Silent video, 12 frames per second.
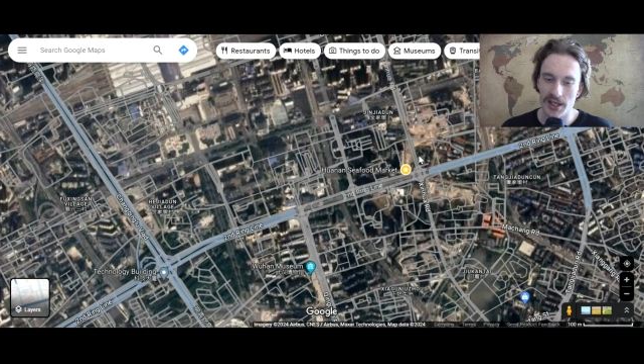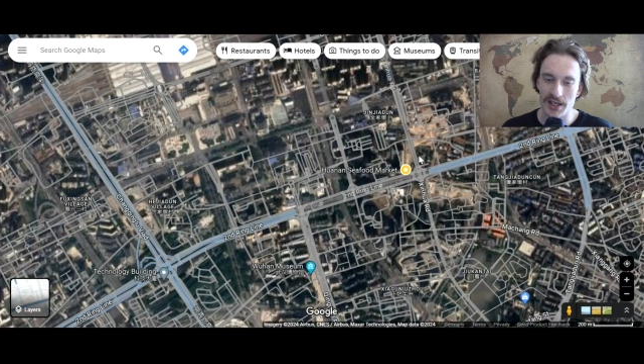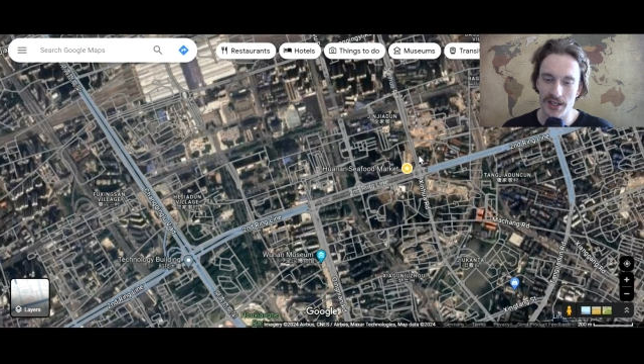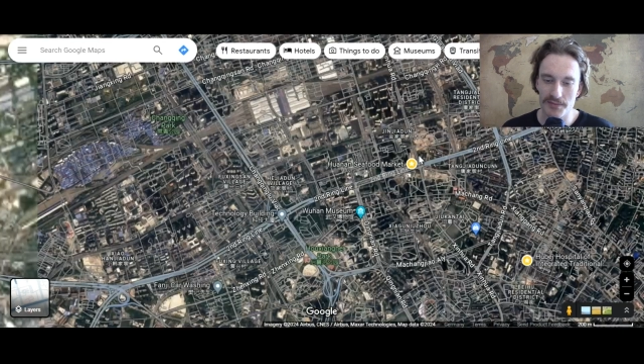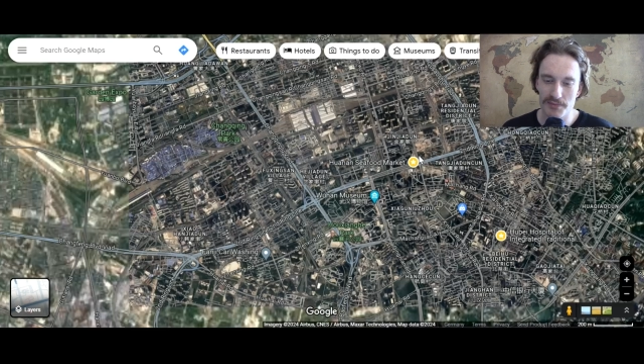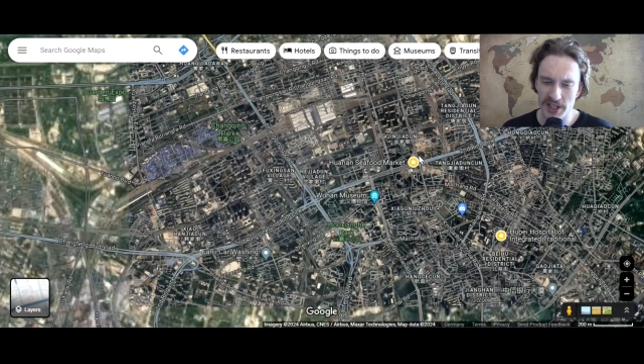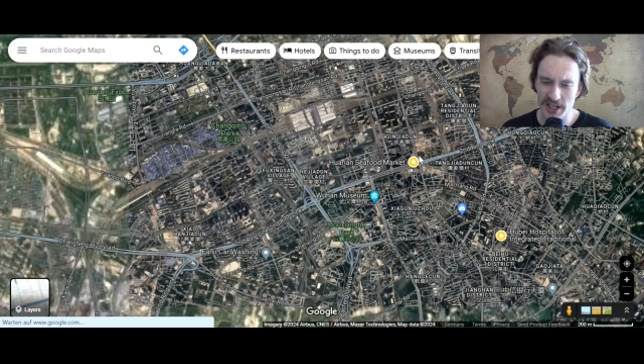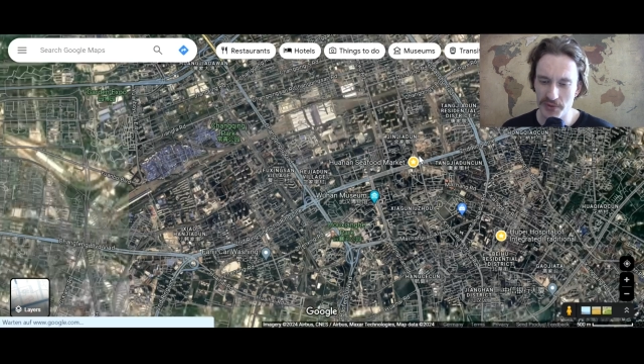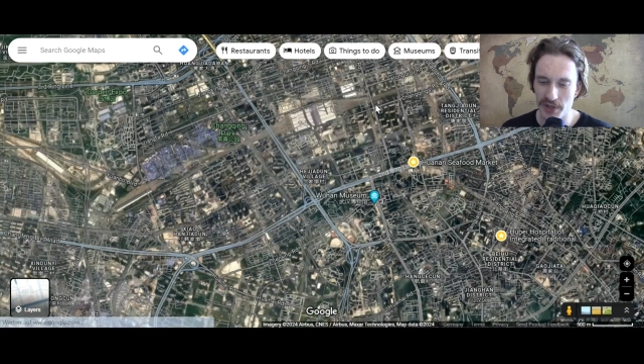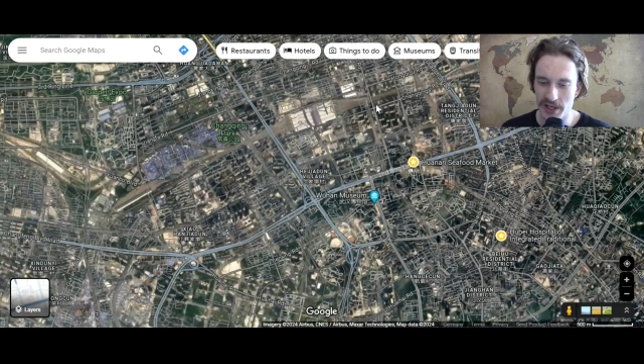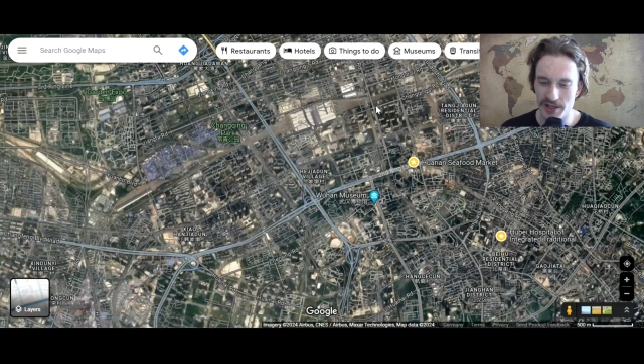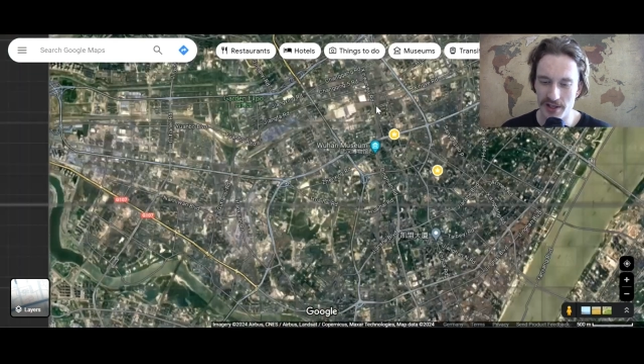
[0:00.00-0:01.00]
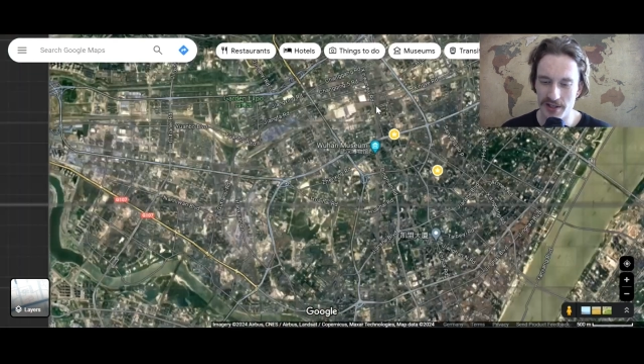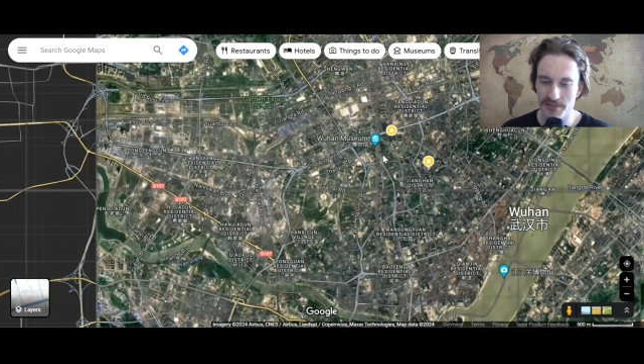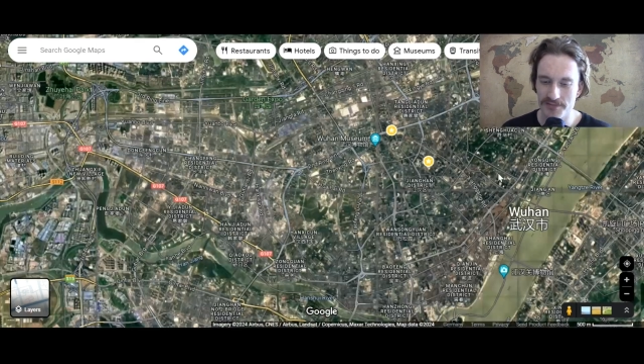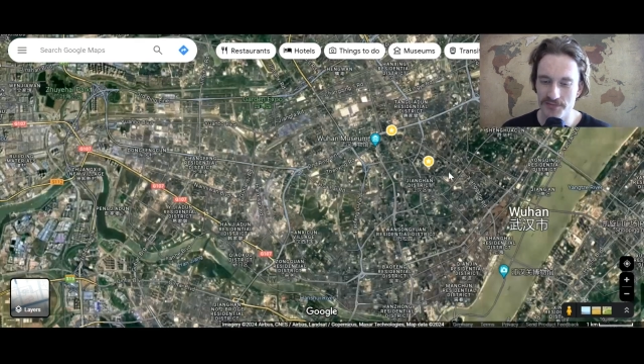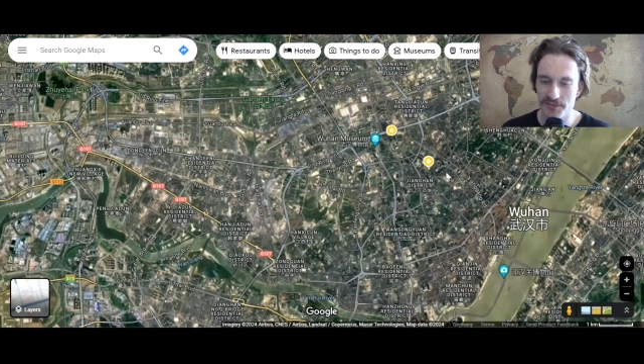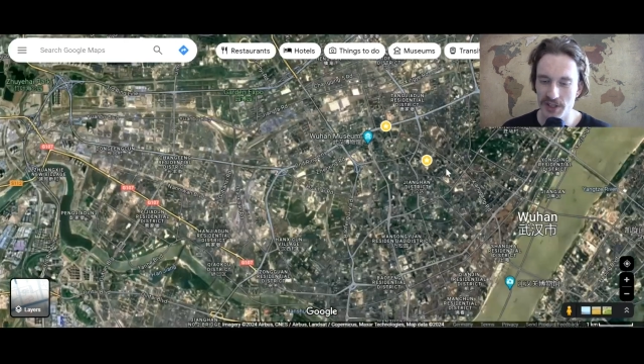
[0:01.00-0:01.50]
But anyway,
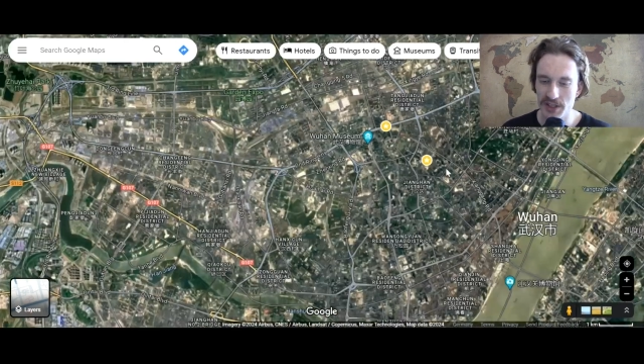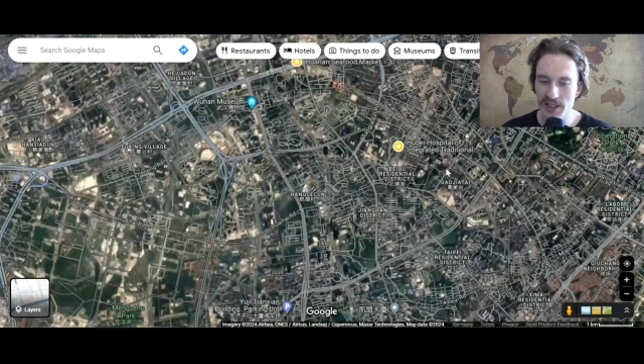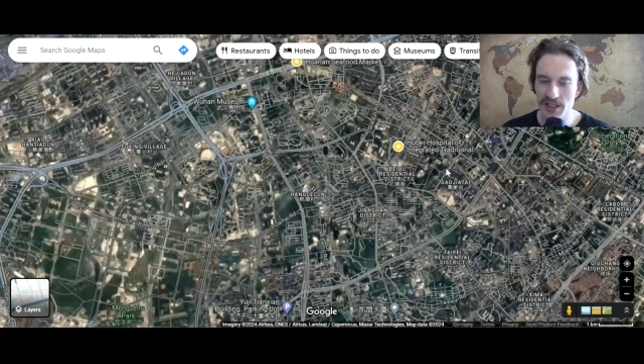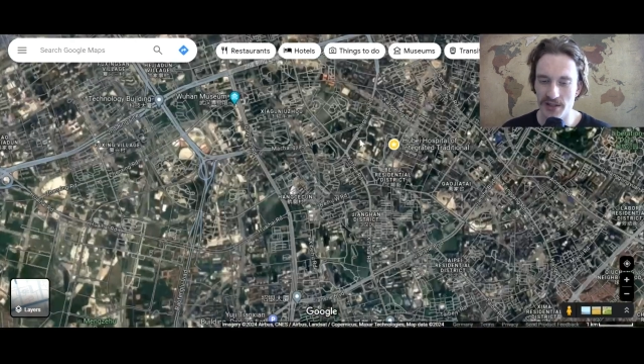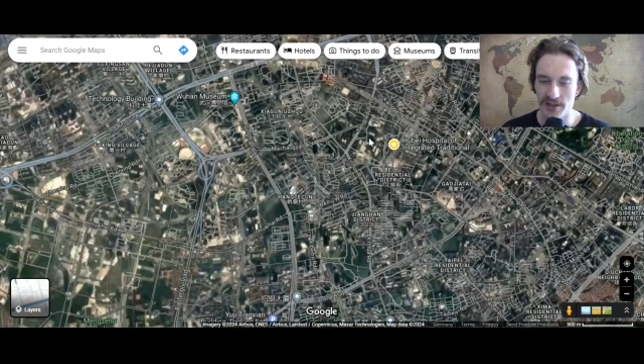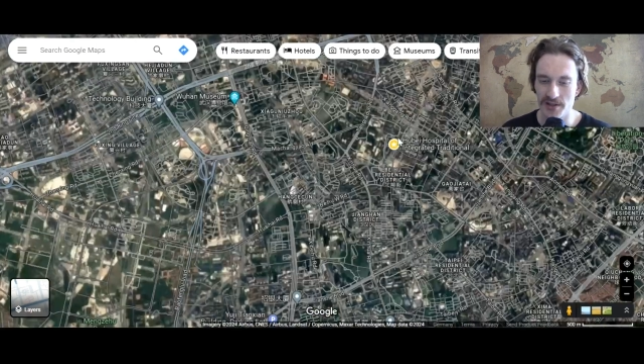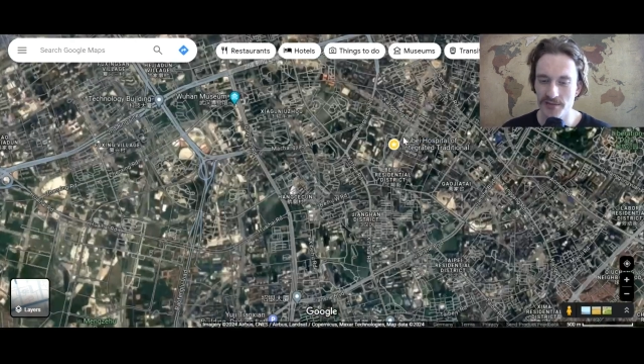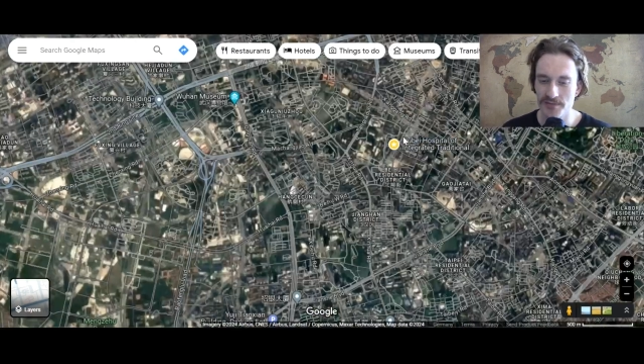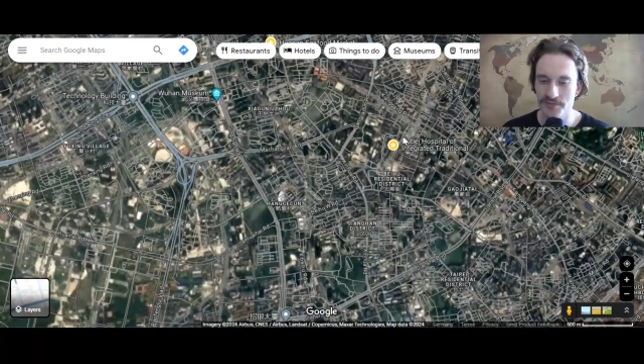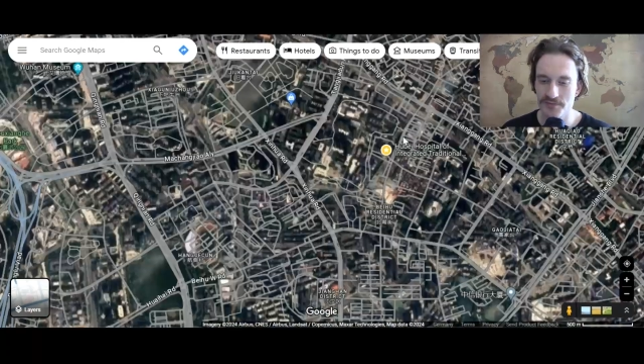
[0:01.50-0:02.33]
here